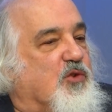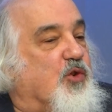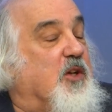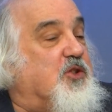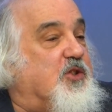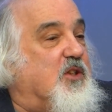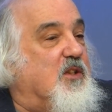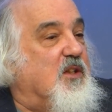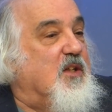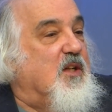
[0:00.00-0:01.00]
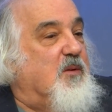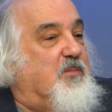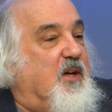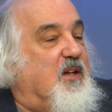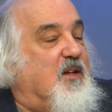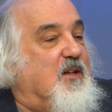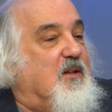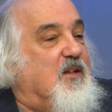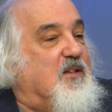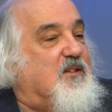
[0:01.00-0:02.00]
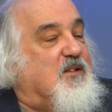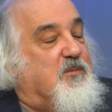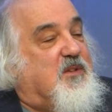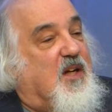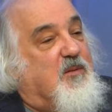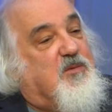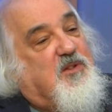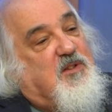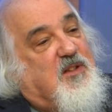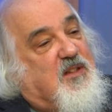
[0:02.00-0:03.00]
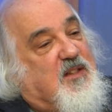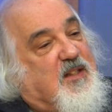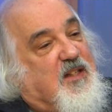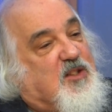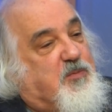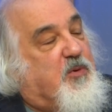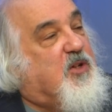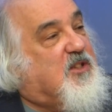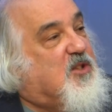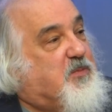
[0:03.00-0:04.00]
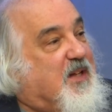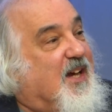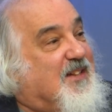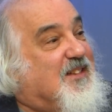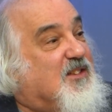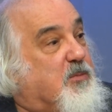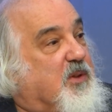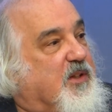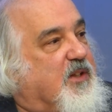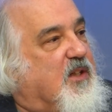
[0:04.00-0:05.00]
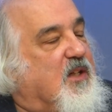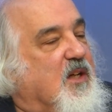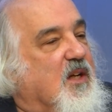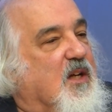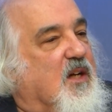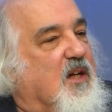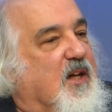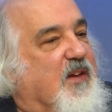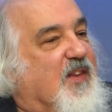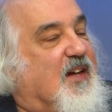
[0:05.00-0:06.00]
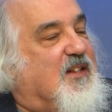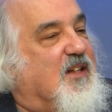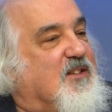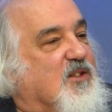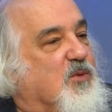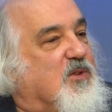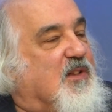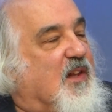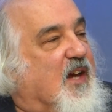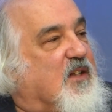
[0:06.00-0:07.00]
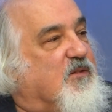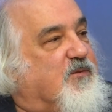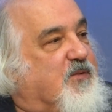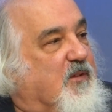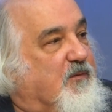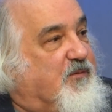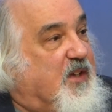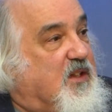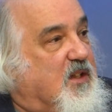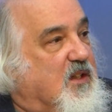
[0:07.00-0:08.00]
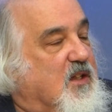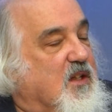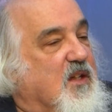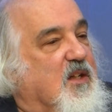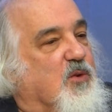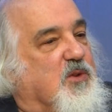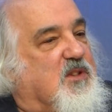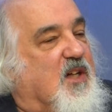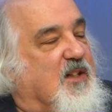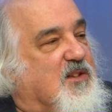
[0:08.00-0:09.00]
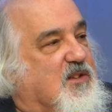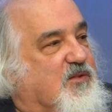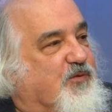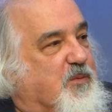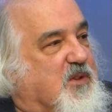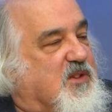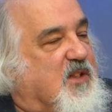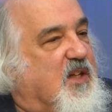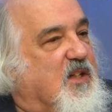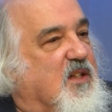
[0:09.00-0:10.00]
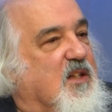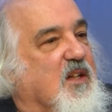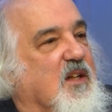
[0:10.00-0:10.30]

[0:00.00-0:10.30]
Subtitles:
crushed by sometimes experiences beyond his ability. In that case, it was a lack of funding. It was cuts from the state.